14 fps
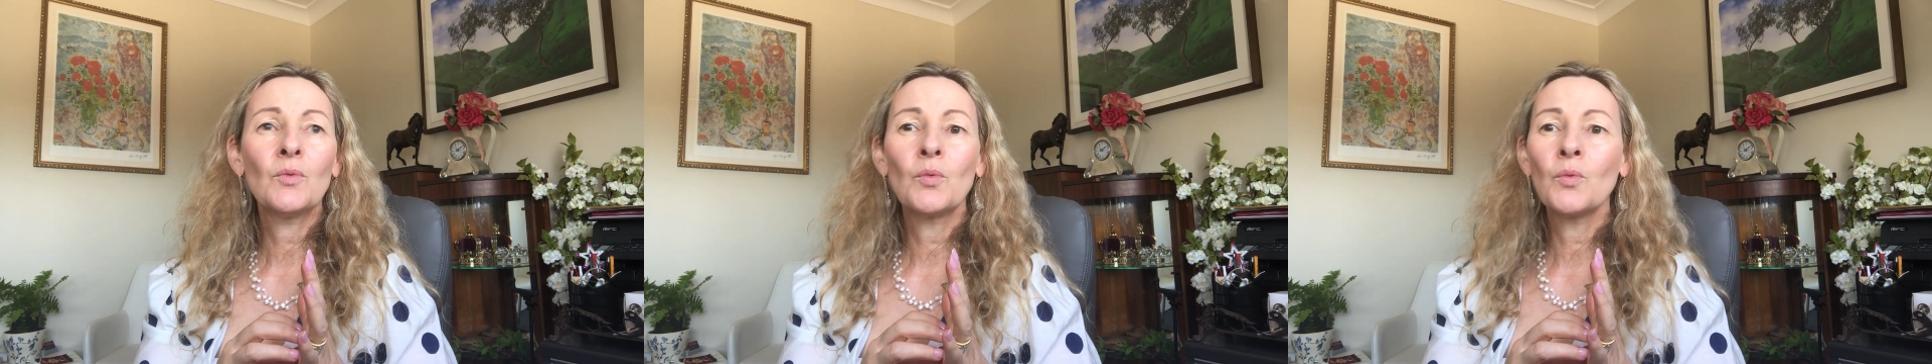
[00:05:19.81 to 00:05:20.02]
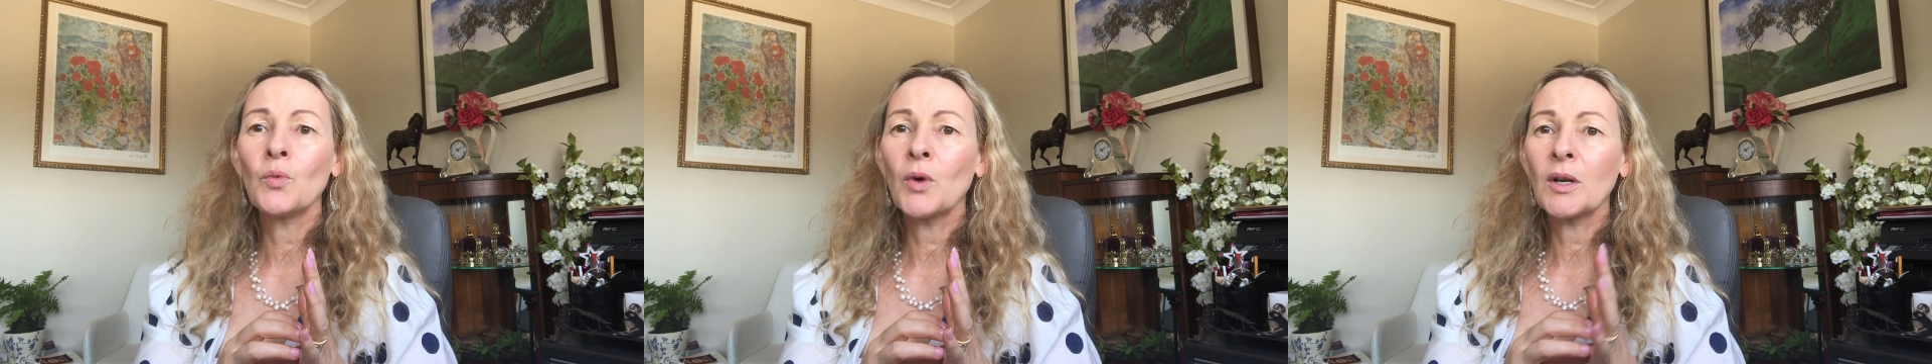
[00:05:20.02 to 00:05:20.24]

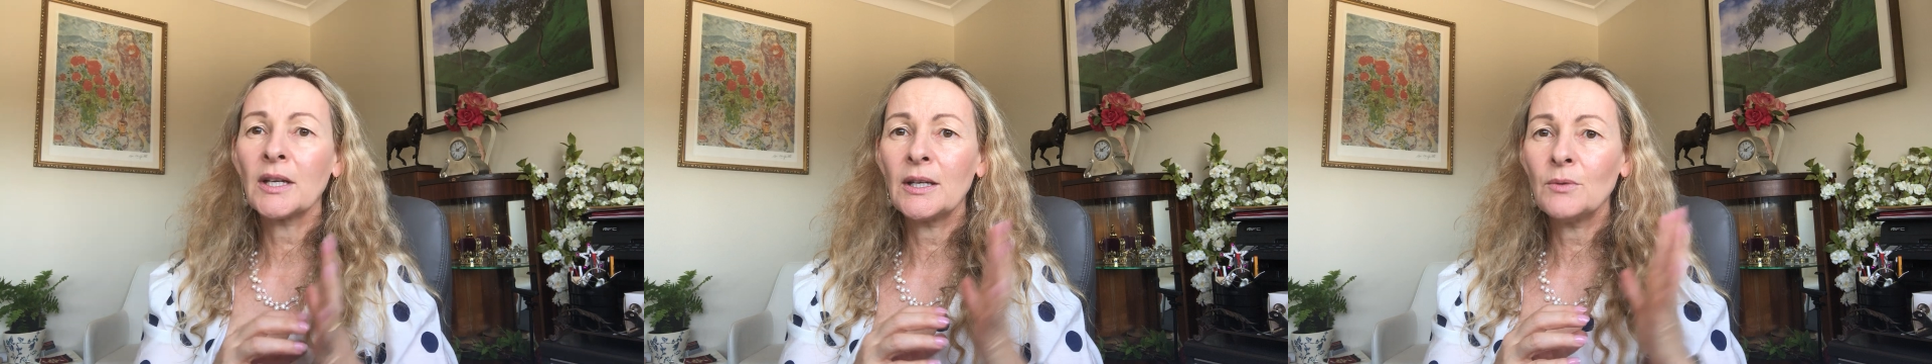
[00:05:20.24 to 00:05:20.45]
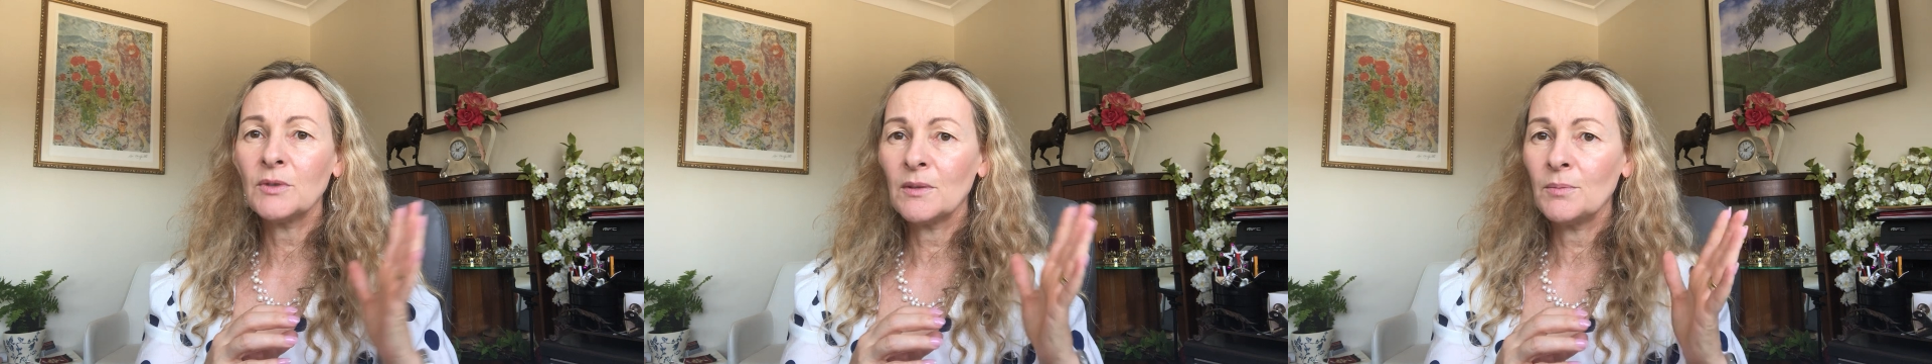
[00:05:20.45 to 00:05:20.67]
while
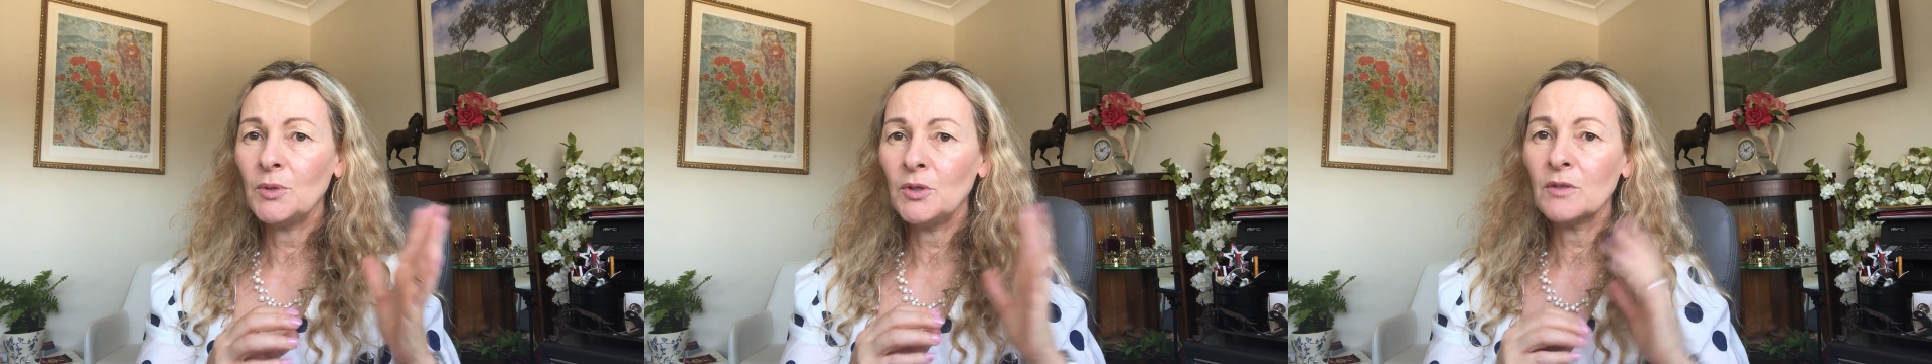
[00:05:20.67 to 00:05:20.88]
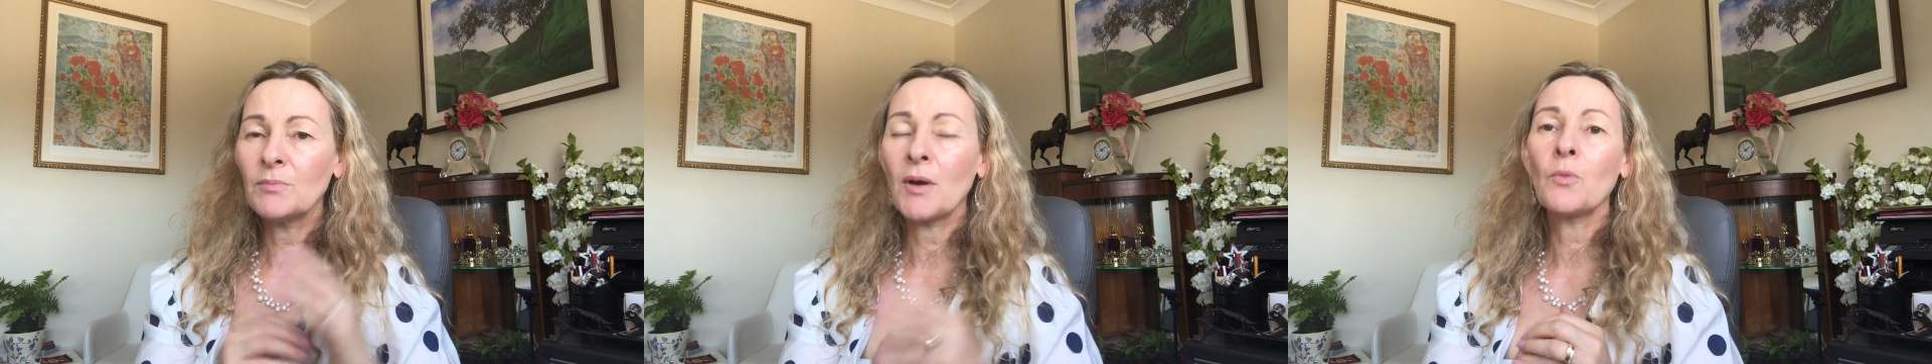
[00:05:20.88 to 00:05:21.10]
he was
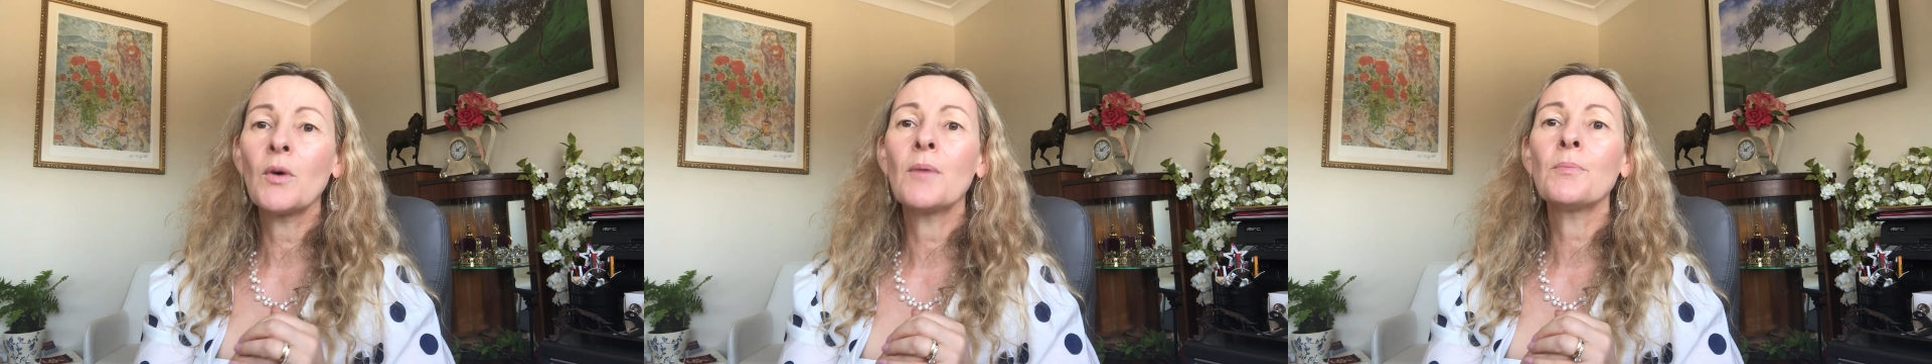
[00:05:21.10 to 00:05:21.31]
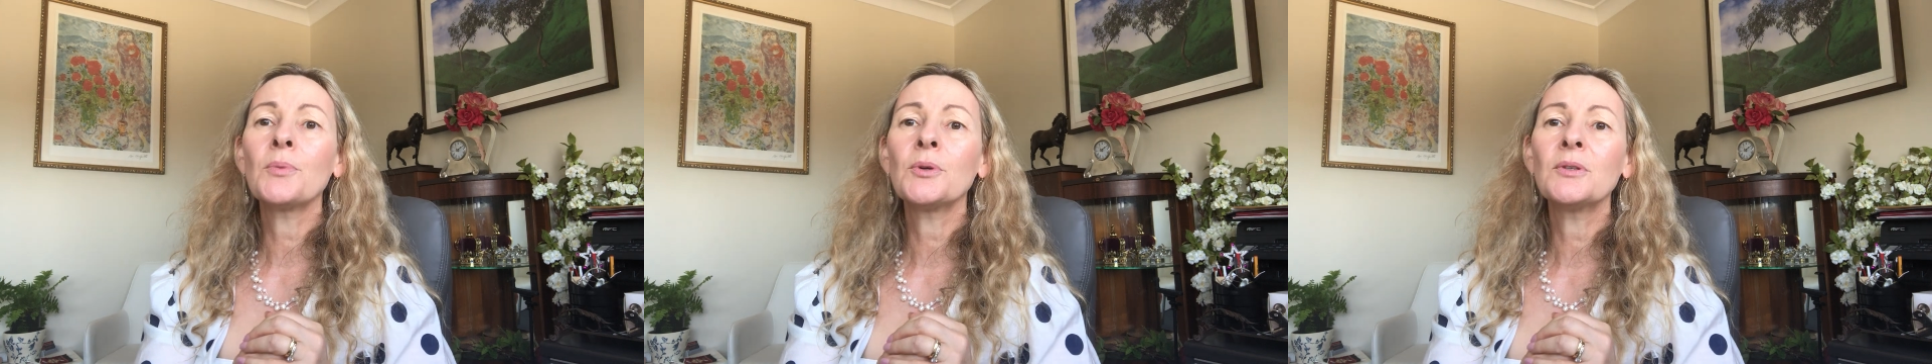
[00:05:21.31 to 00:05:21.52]
abused by
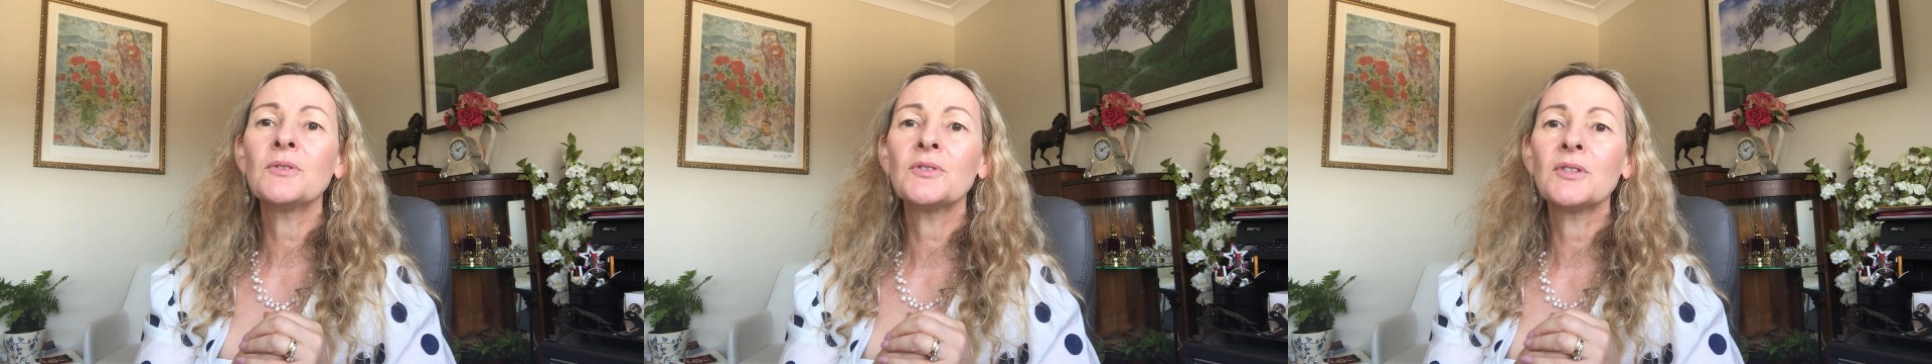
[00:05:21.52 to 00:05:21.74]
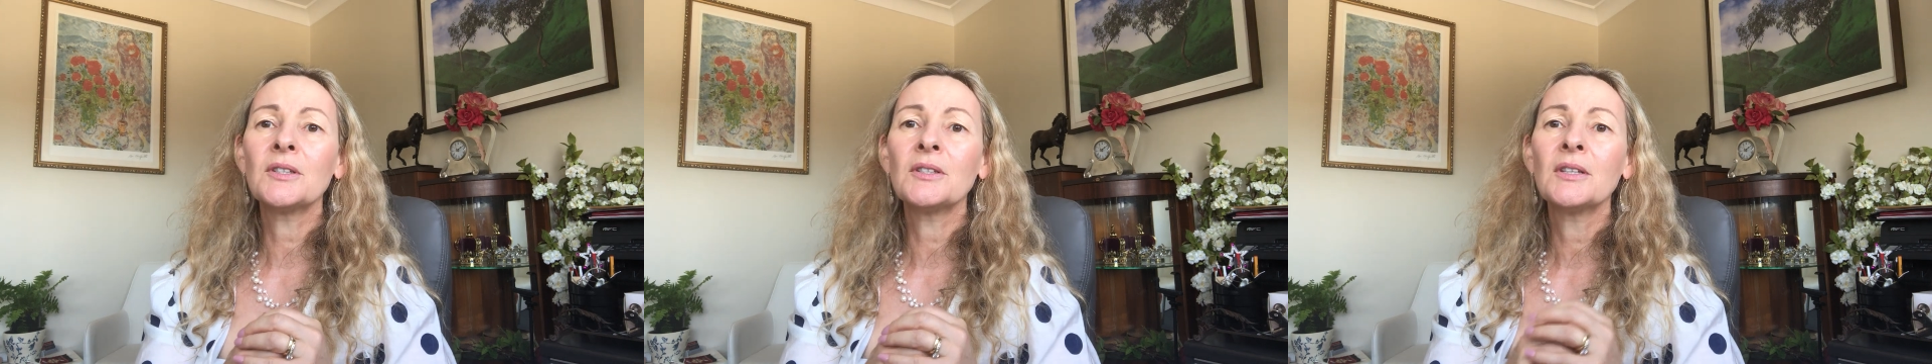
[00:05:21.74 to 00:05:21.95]
one
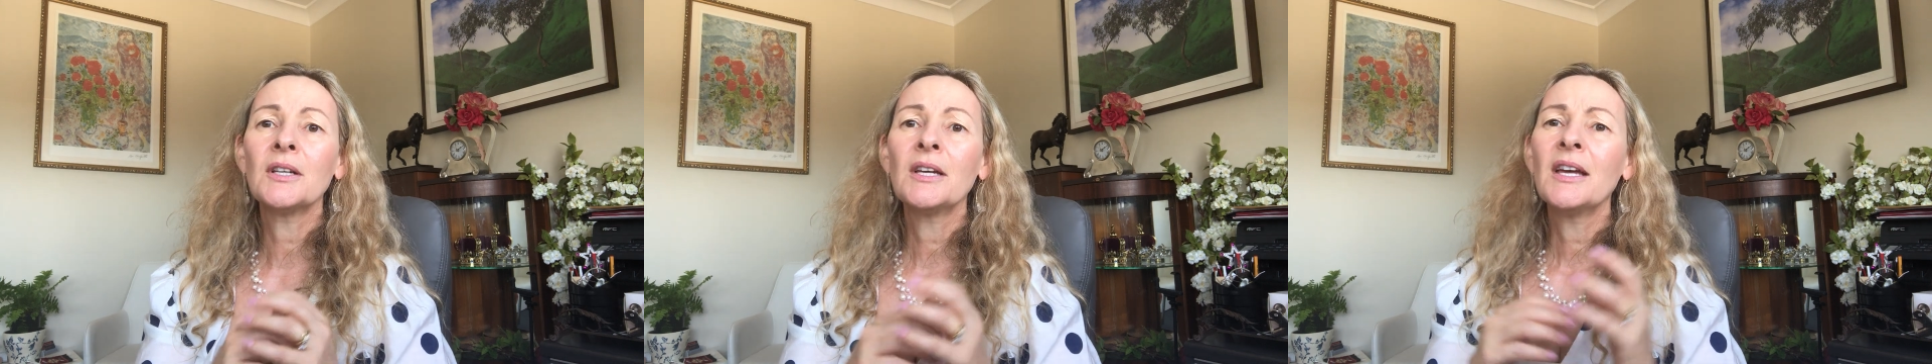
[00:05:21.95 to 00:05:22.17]
person,